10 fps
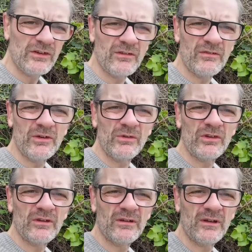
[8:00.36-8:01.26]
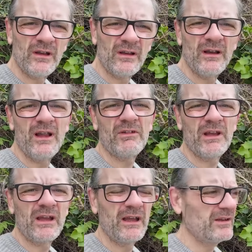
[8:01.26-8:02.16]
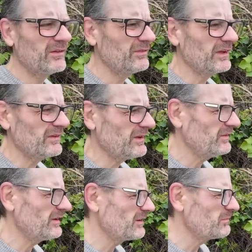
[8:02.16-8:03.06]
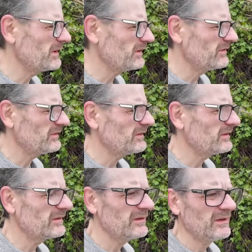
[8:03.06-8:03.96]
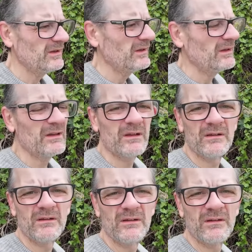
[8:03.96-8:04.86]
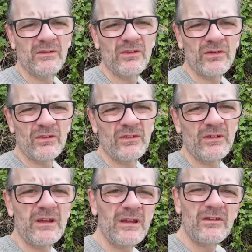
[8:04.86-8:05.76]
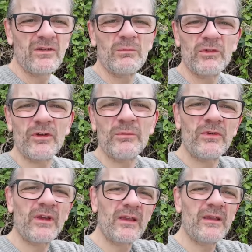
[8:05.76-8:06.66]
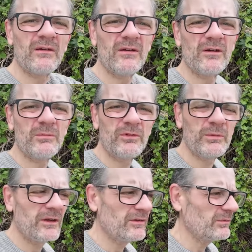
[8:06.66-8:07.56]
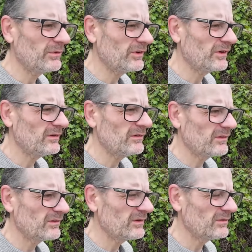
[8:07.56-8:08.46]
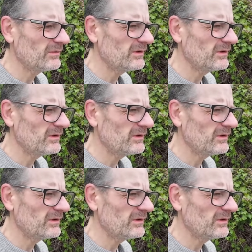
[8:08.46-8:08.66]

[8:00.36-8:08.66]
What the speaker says: in the future. The levelling head is fantastic, but yeah, I just need sometimes to get that higher perspective, which I can't. So